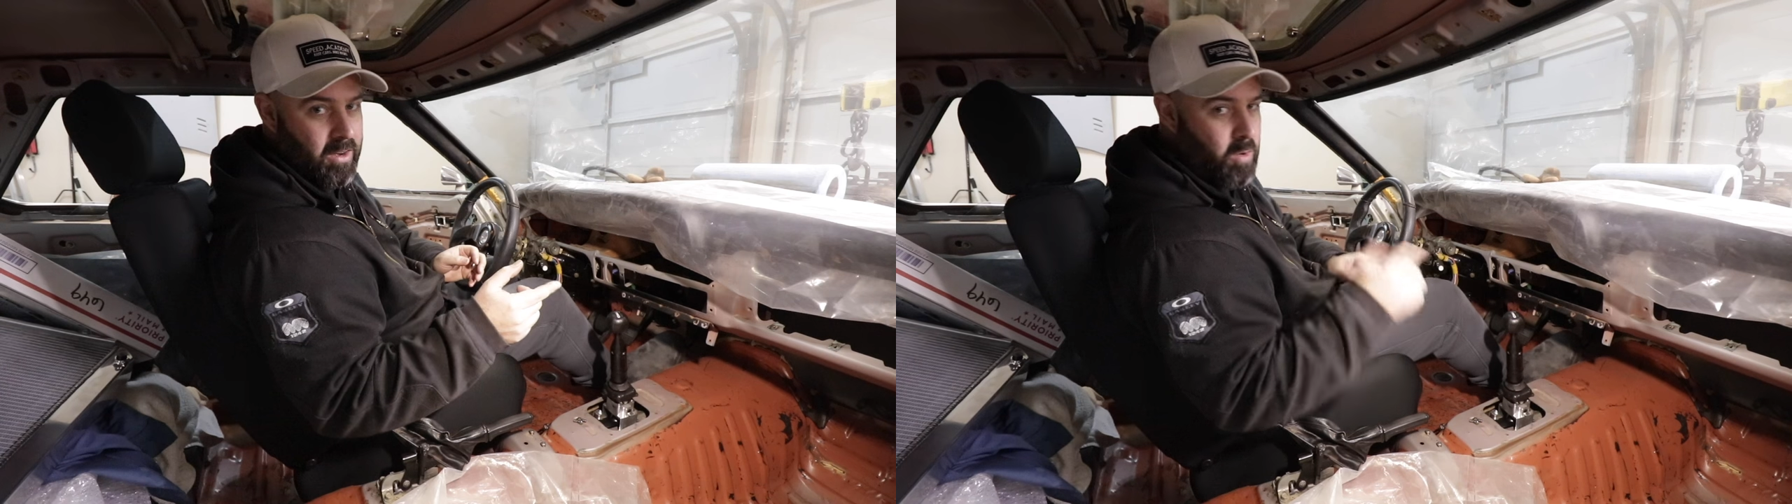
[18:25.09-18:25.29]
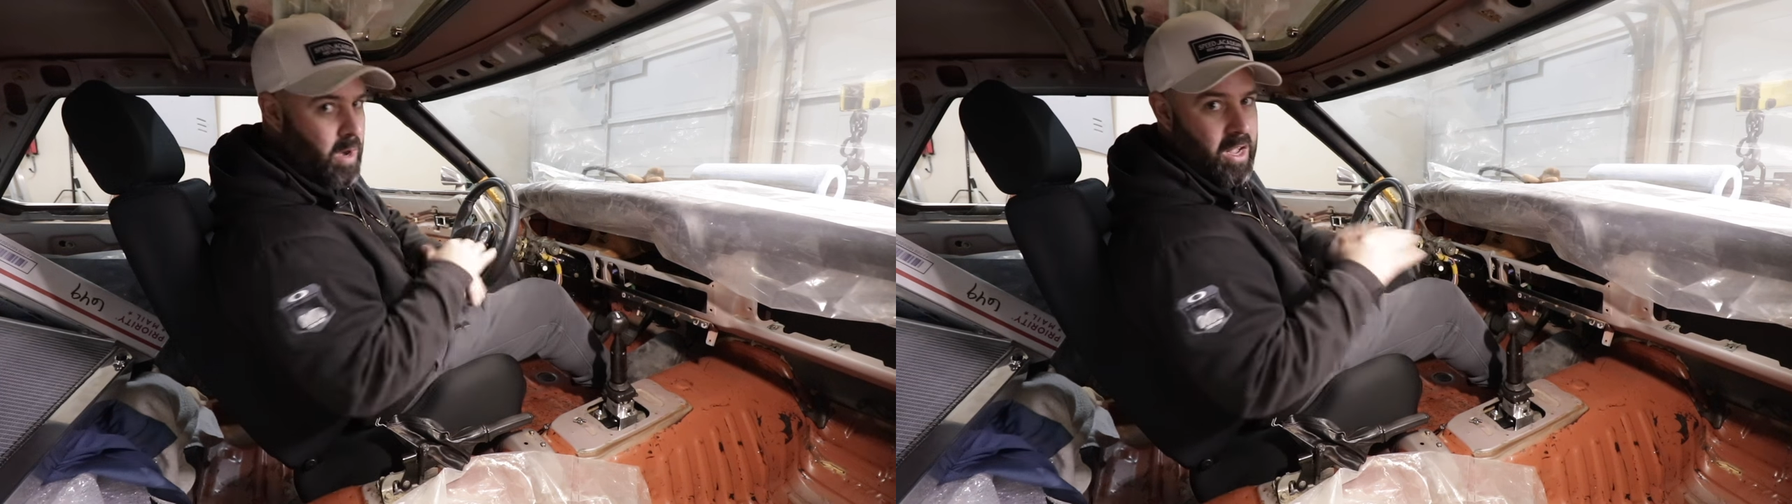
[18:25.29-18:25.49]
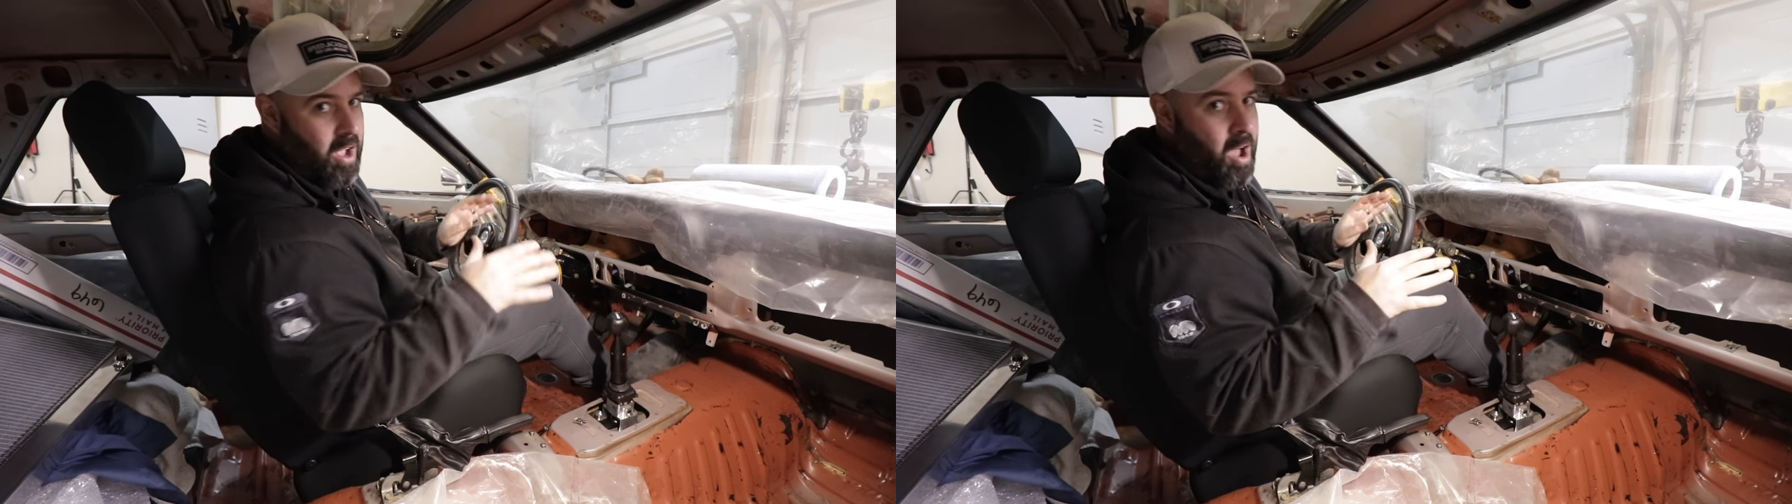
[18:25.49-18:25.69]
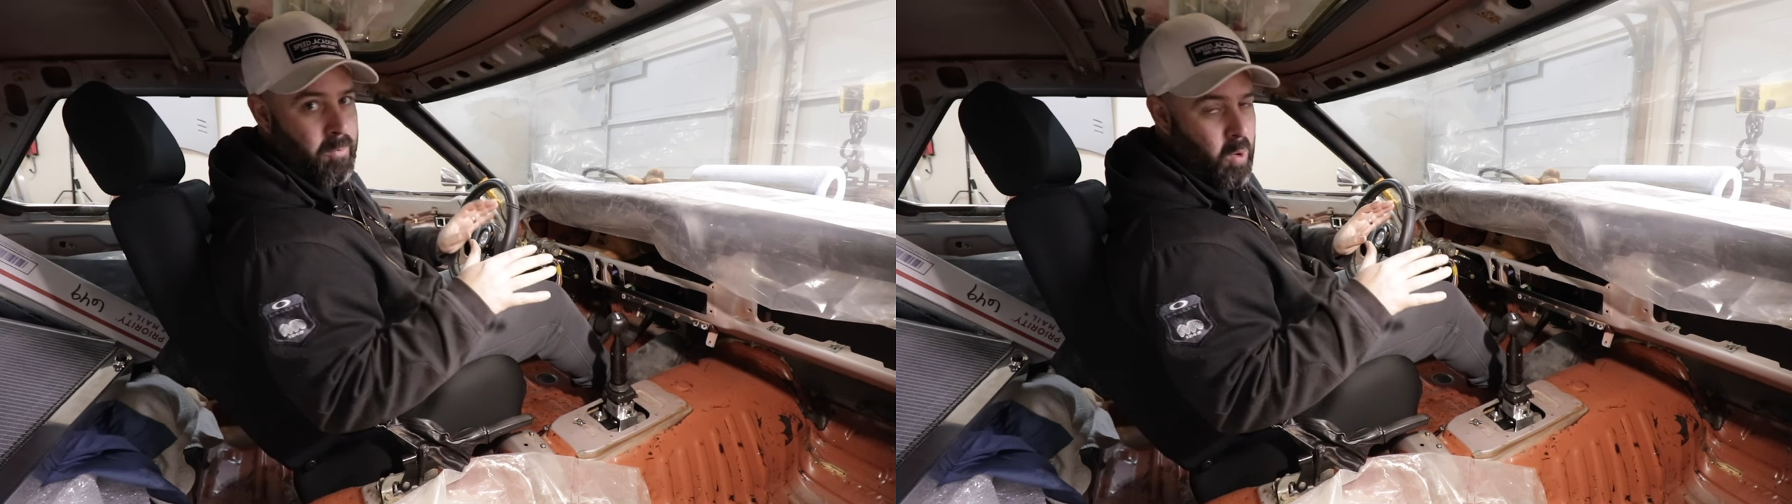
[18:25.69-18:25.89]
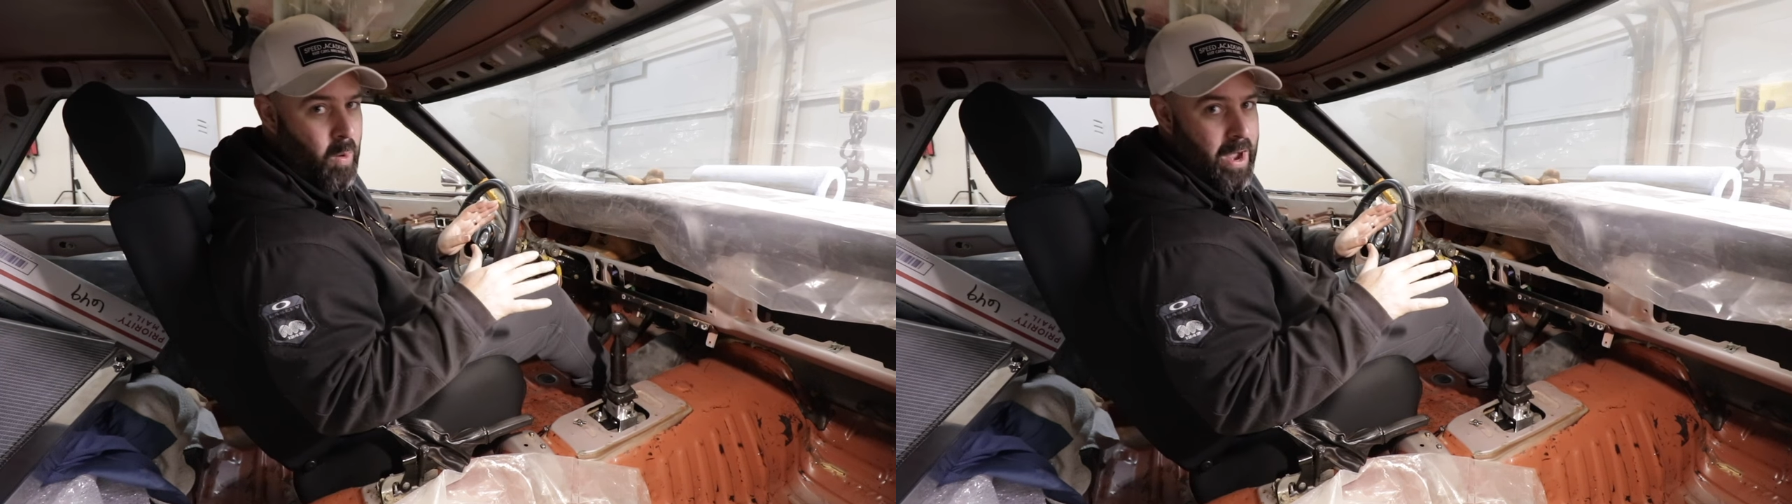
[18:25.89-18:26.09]
No
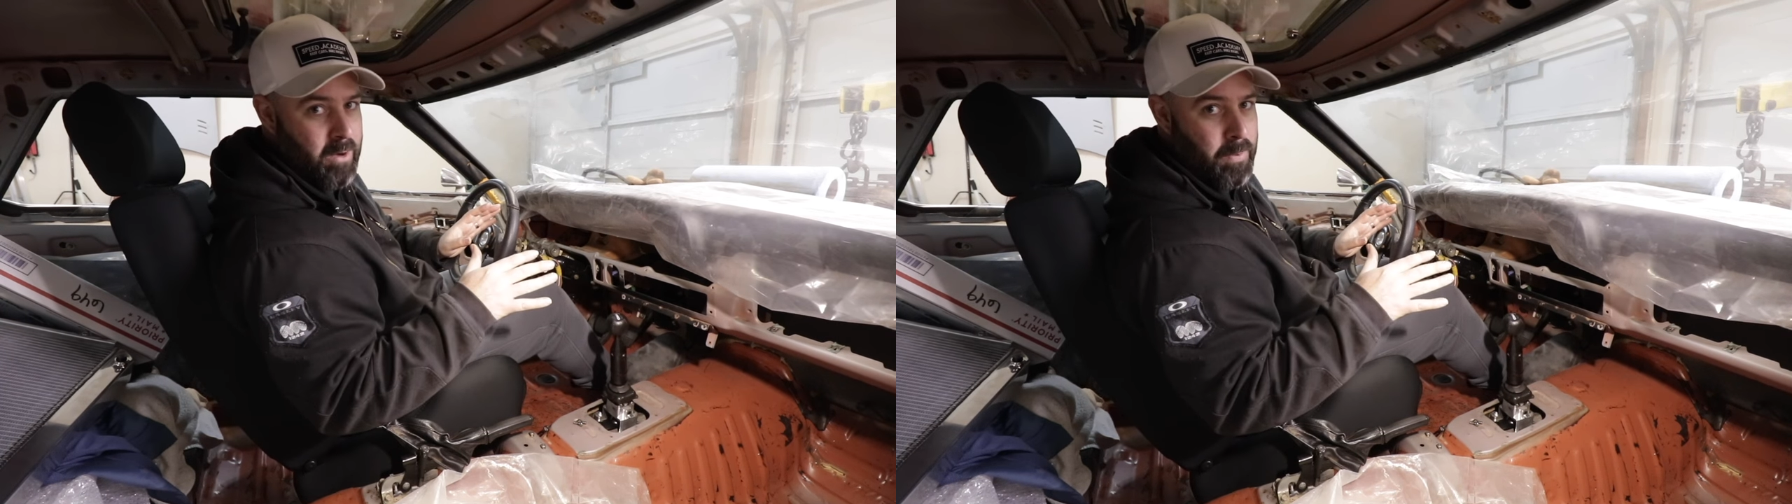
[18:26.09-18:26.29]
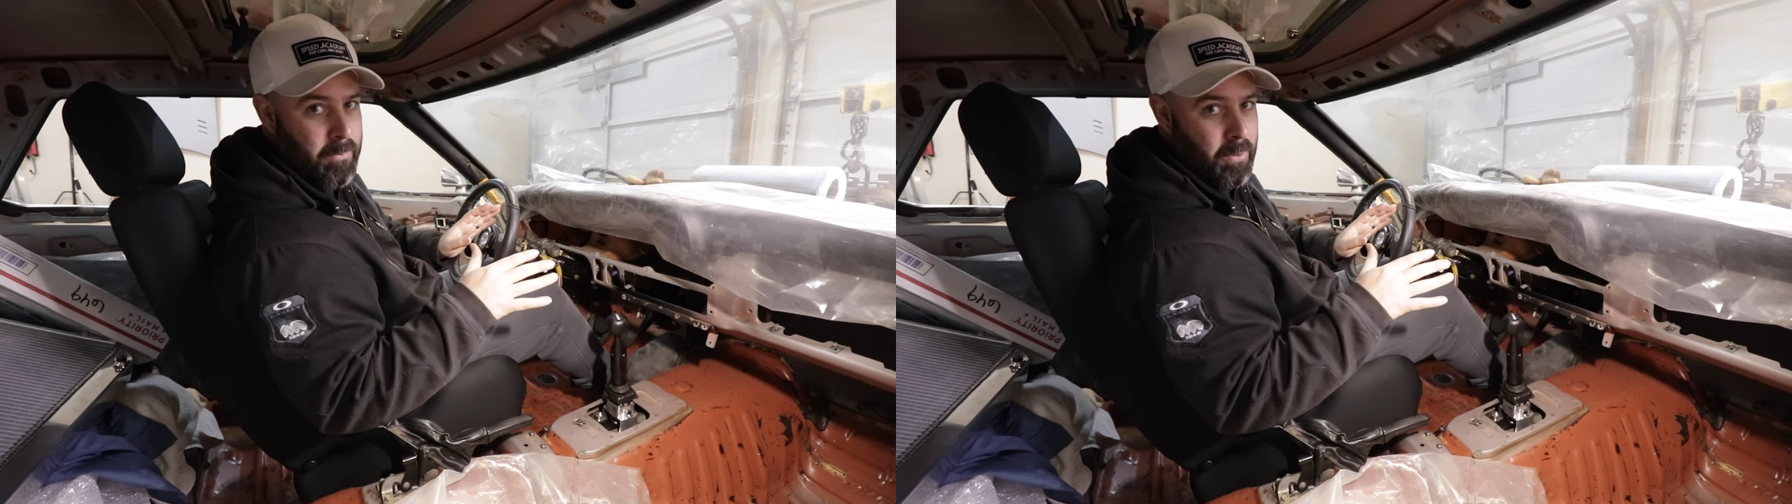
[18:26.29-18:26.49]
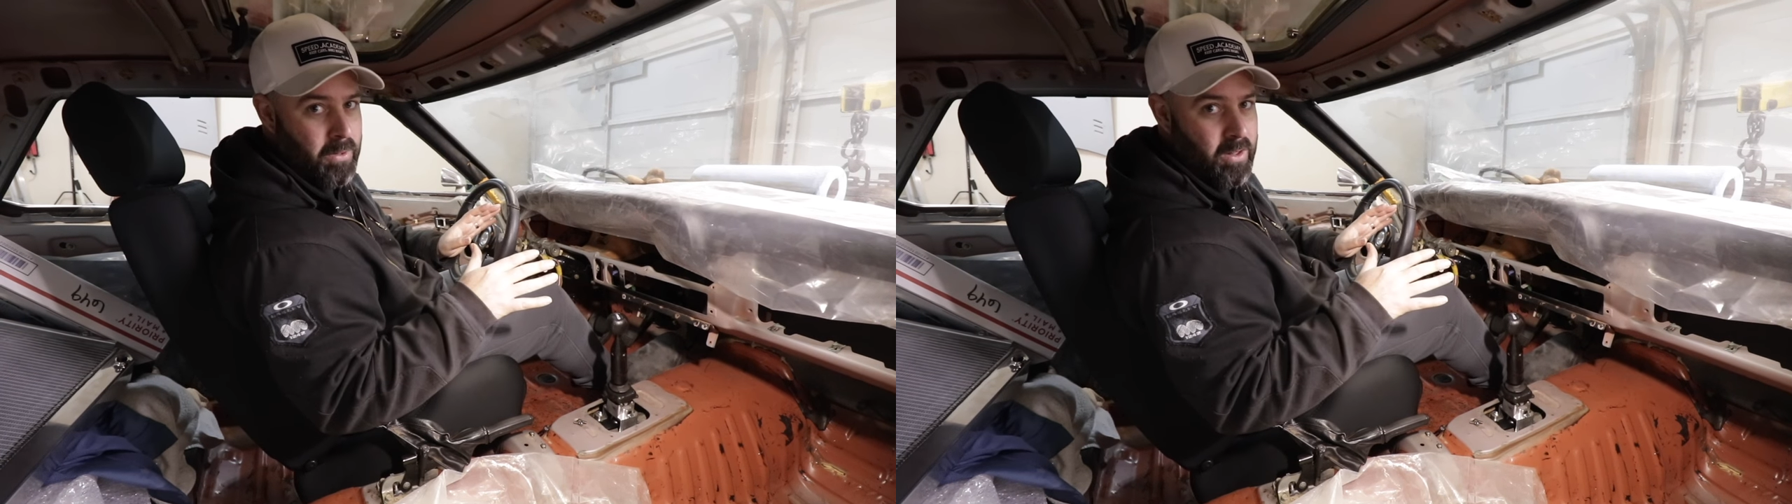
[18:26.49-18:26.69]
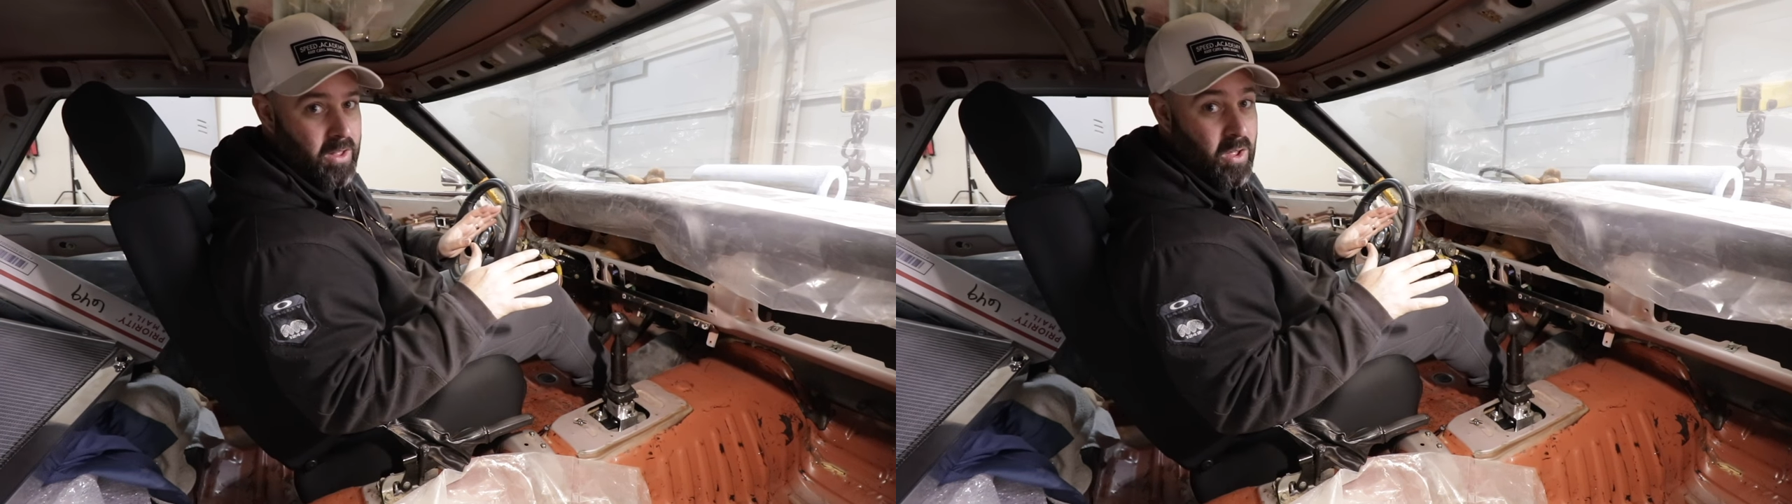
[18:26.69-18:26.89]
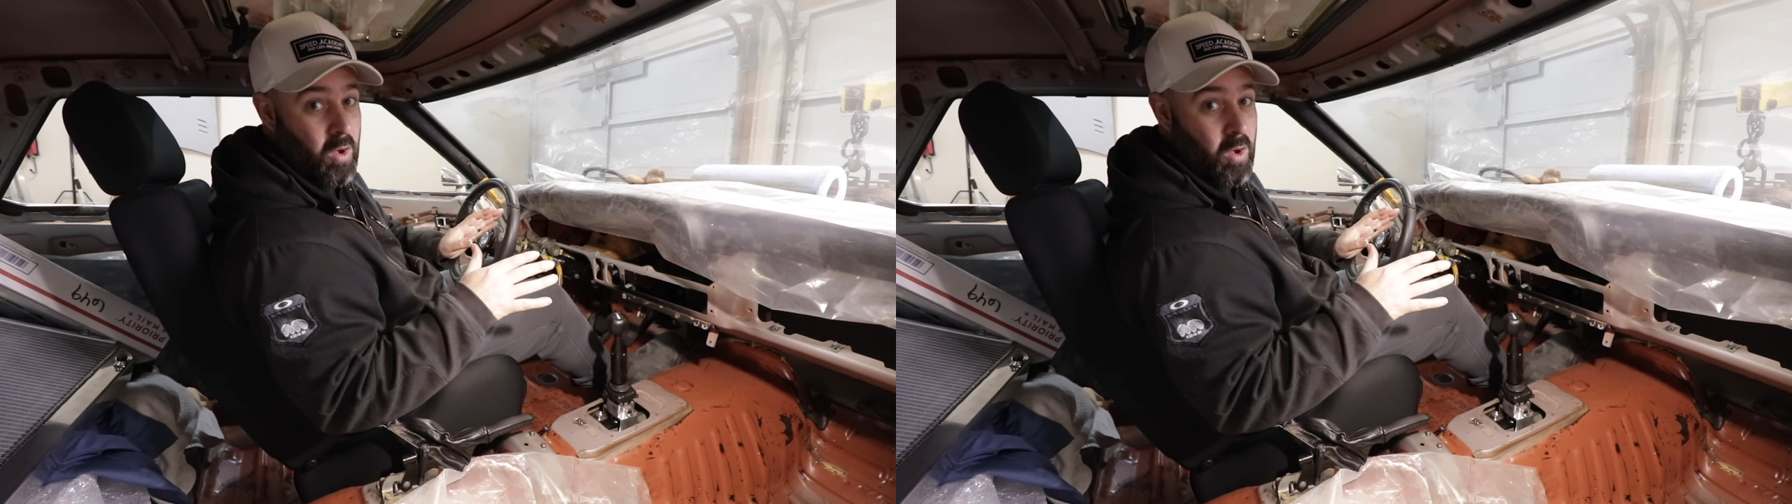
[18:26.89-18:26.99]
.com required, people.